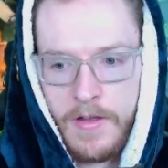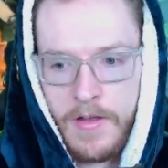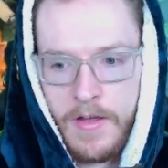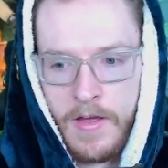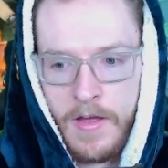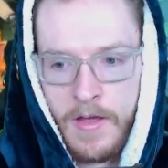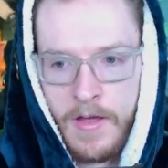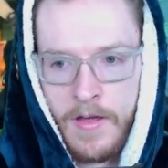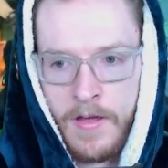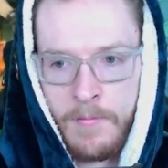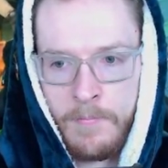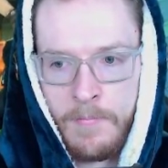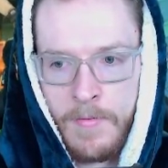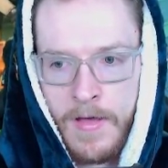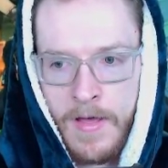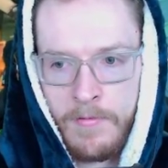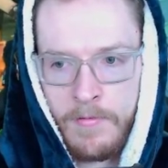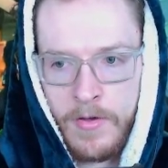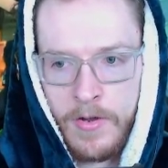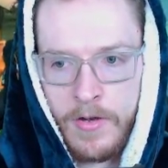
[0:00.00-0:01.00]
Just
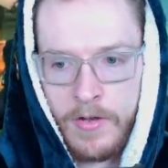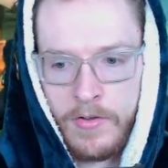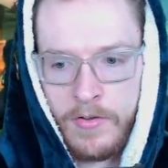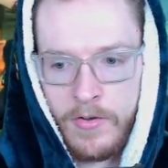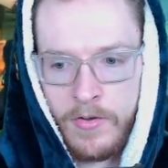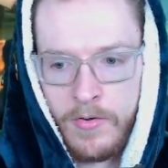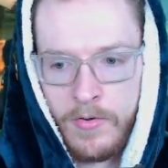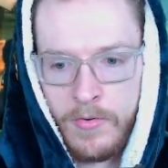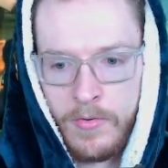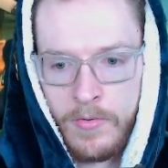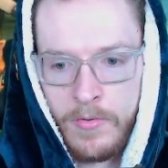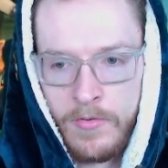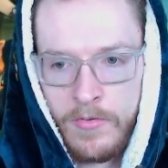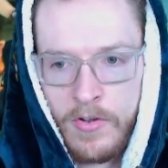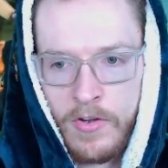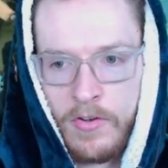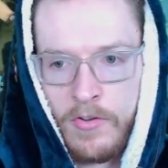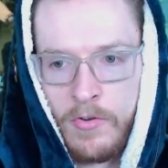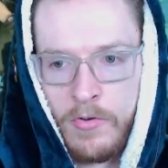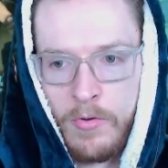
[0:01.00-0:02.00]
going
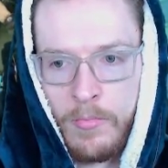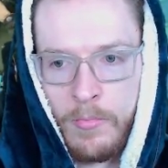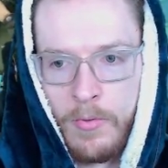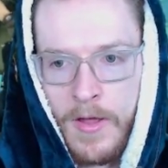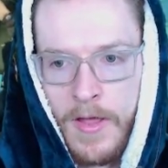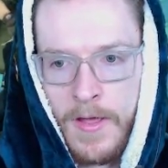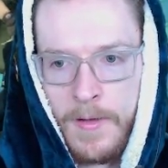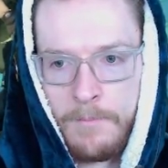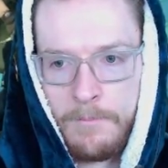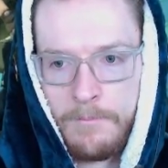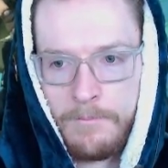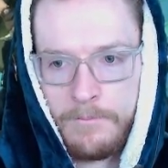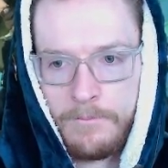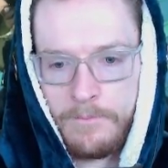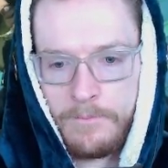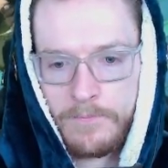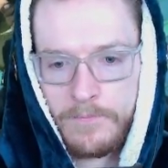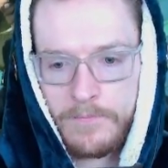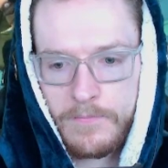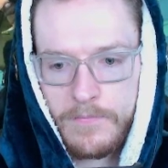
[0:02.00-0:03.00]
to do a normal hit.
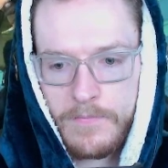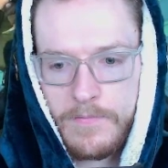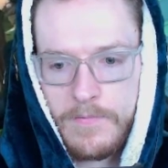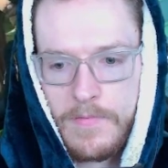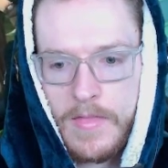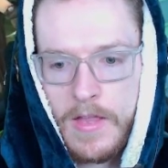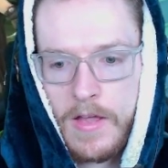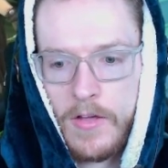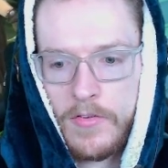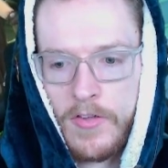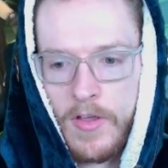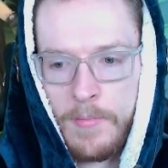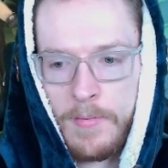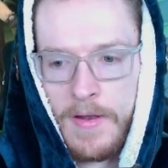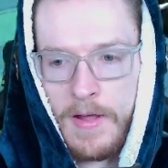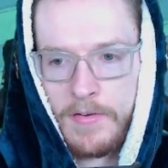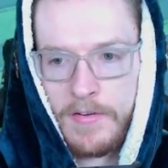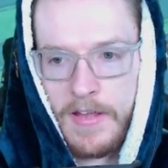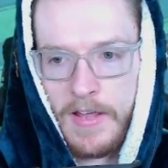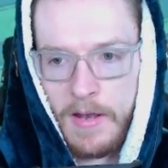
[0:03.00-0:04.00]
I was hoping
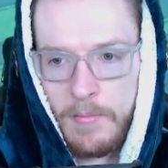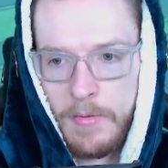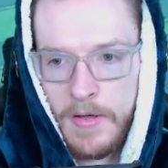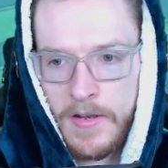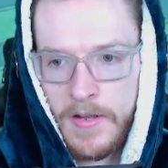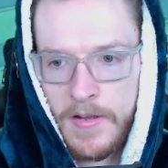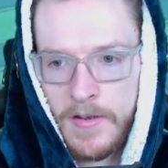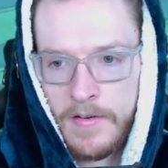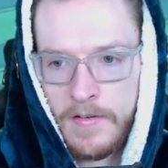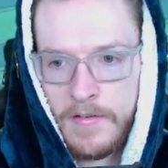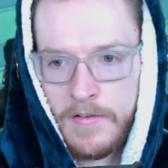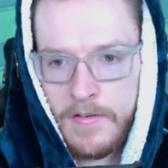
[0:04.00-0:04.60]
I'd kill her, but I didn't.